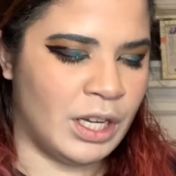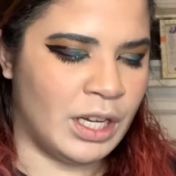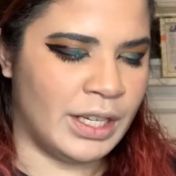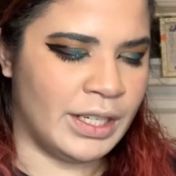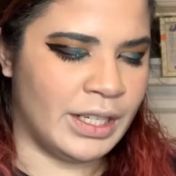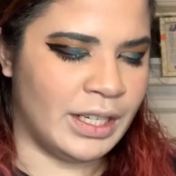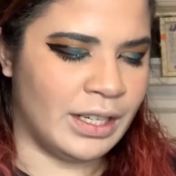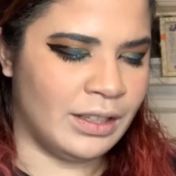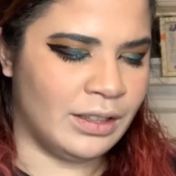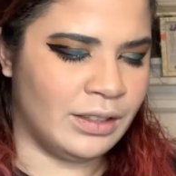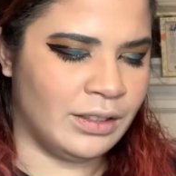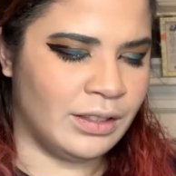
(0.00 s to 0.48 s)

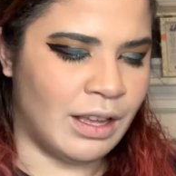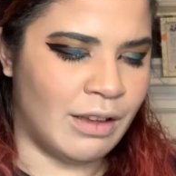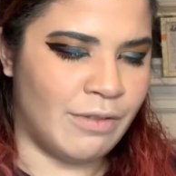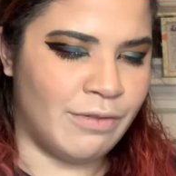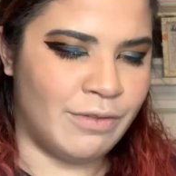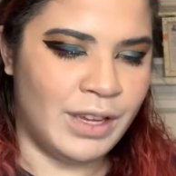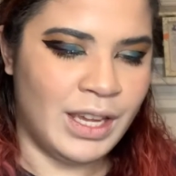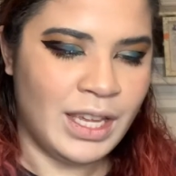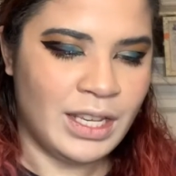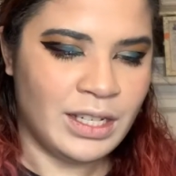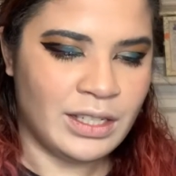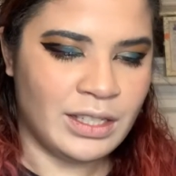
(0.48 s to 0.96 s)
on
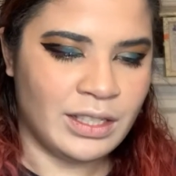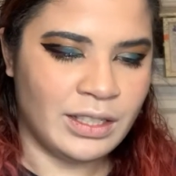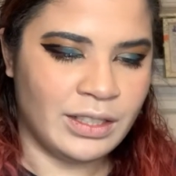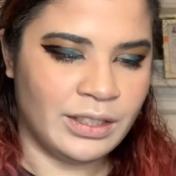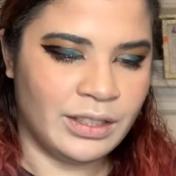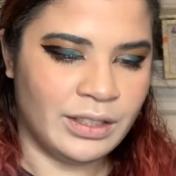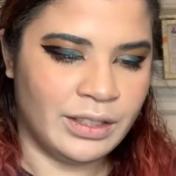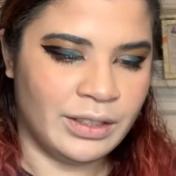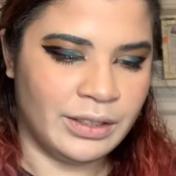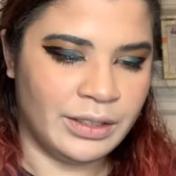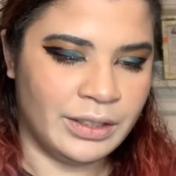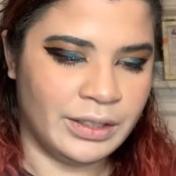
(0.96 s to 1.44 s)
Love It.
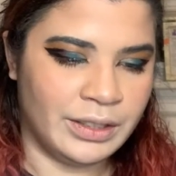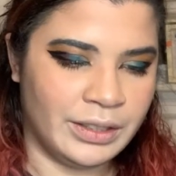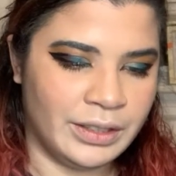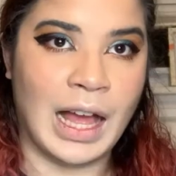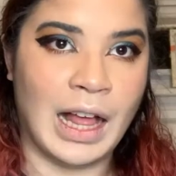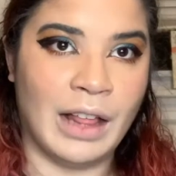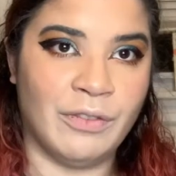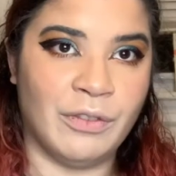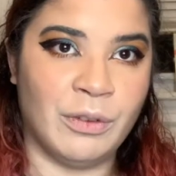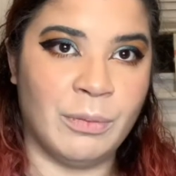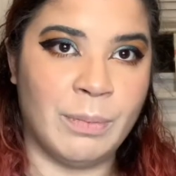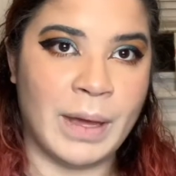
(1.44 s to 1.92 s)

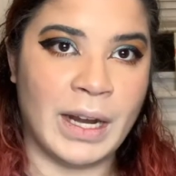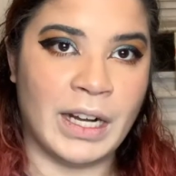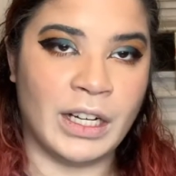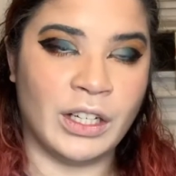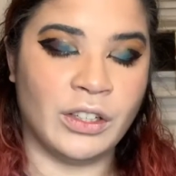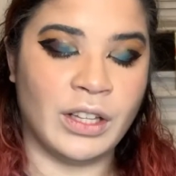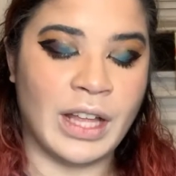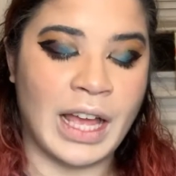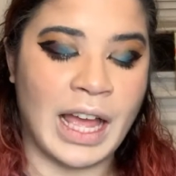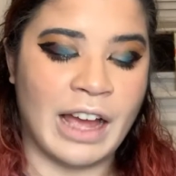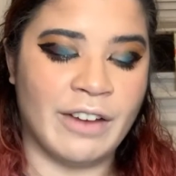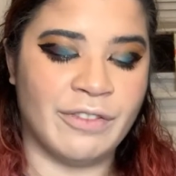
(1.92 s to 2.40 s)

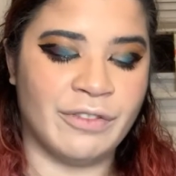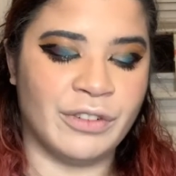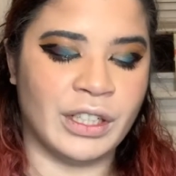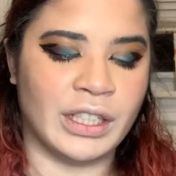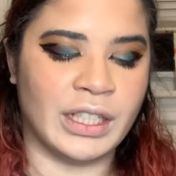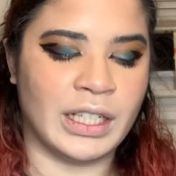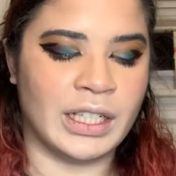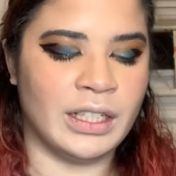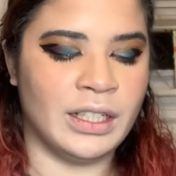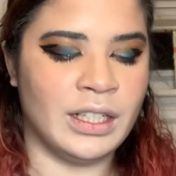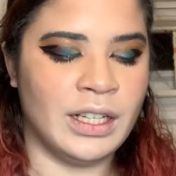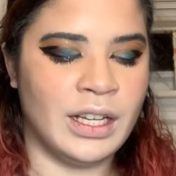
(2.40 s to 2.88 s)
Alphabetical
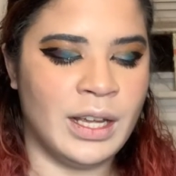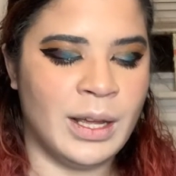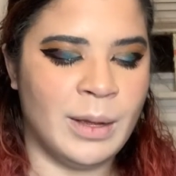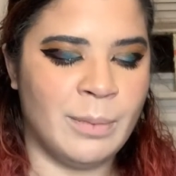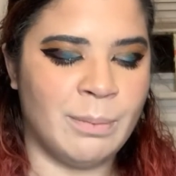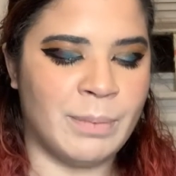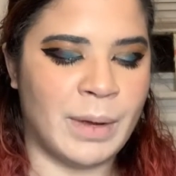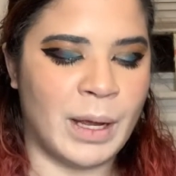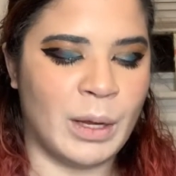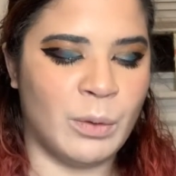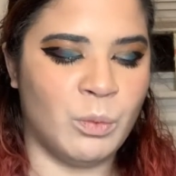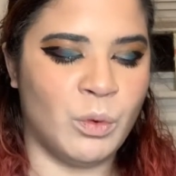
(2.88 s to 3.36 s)
Africa
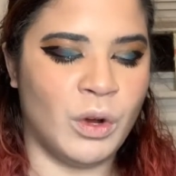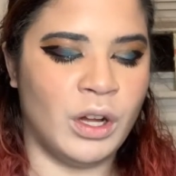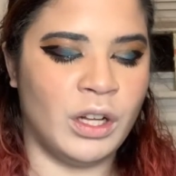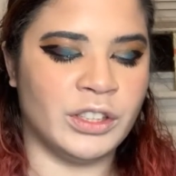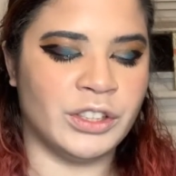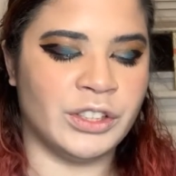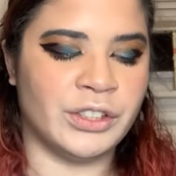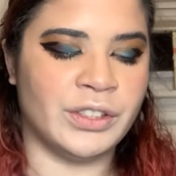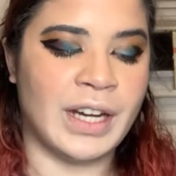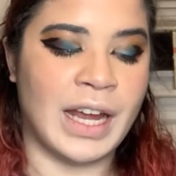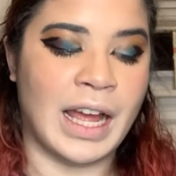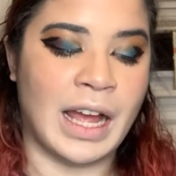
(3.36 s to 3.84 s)
by
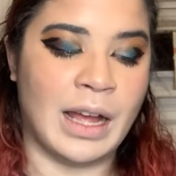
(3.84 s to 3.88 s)
Walter